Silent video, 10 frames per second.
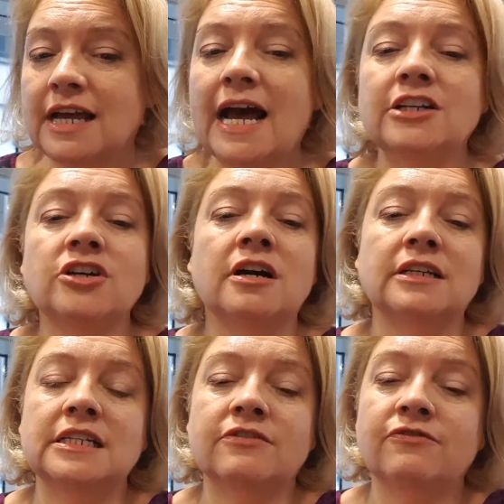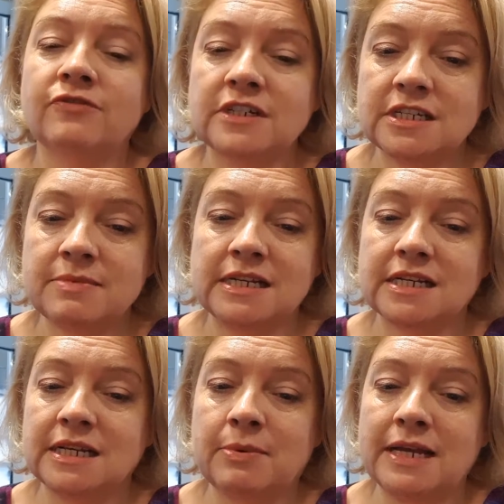Agile is
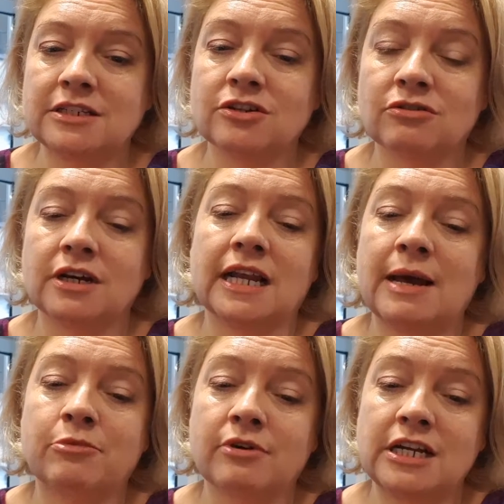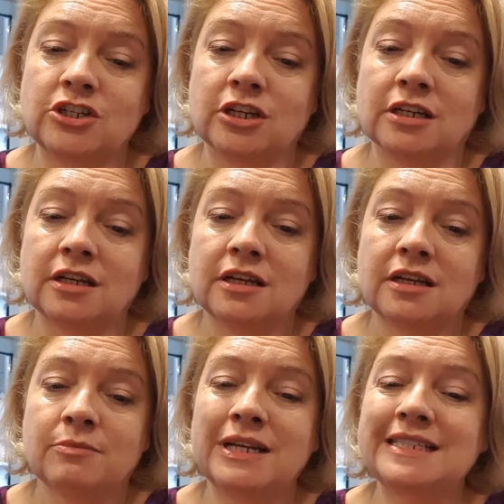fundamentally based on collaboration,
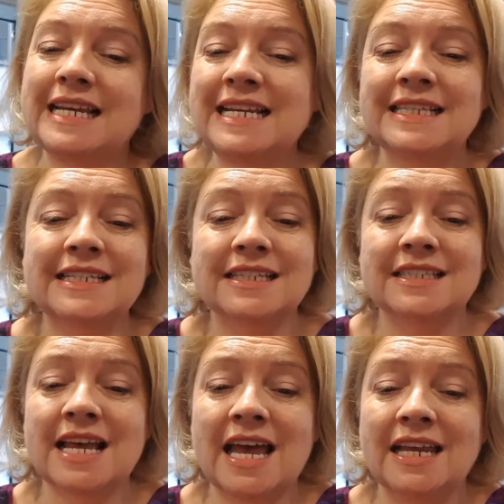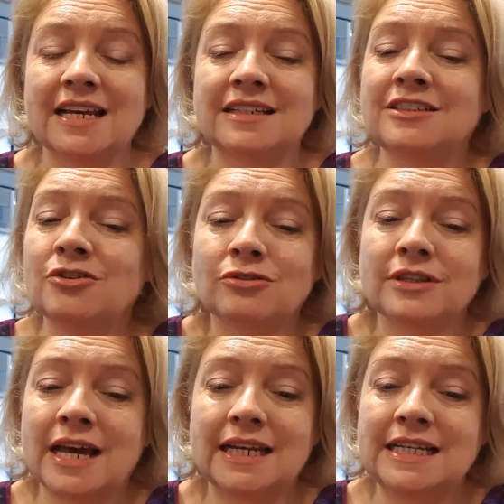but it's easy to say and not
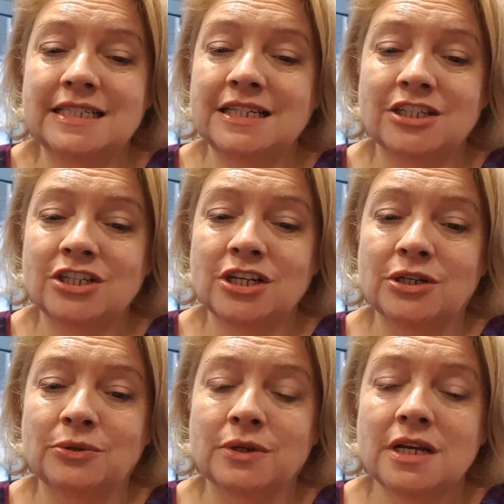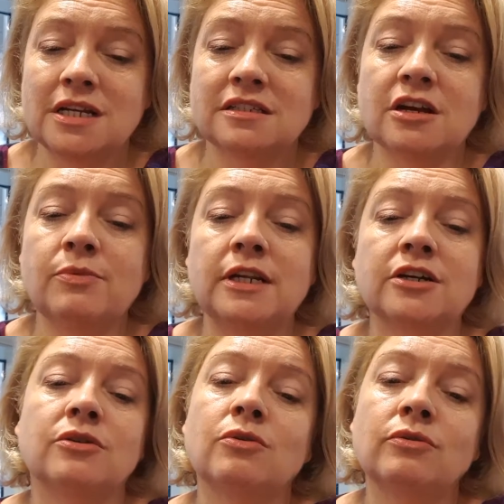that easy to do. So we look
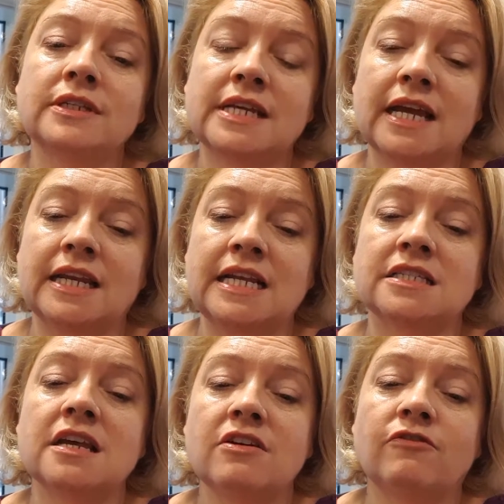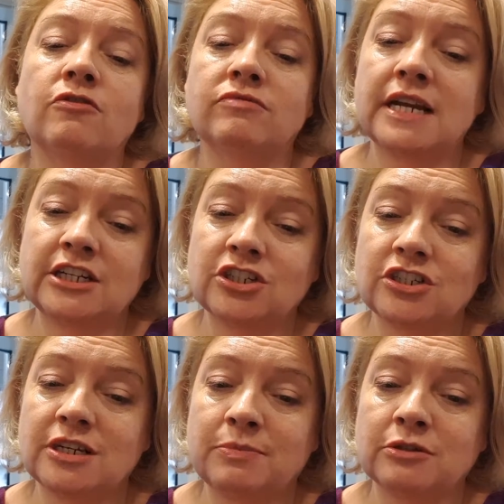at all the techniques for
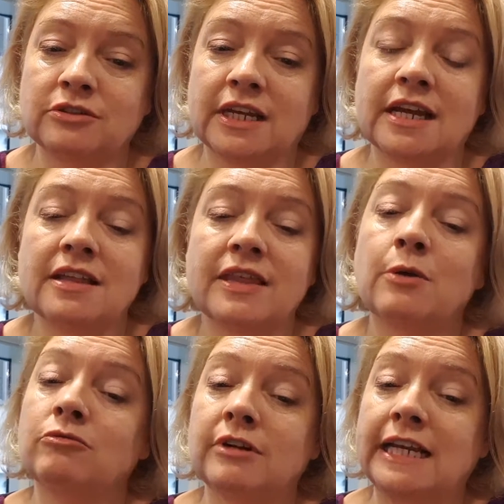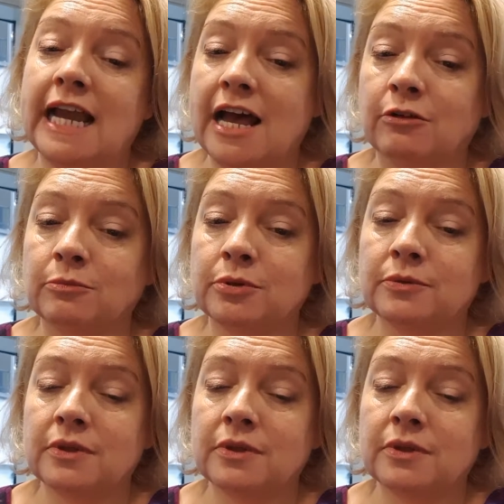relationship building that will really help.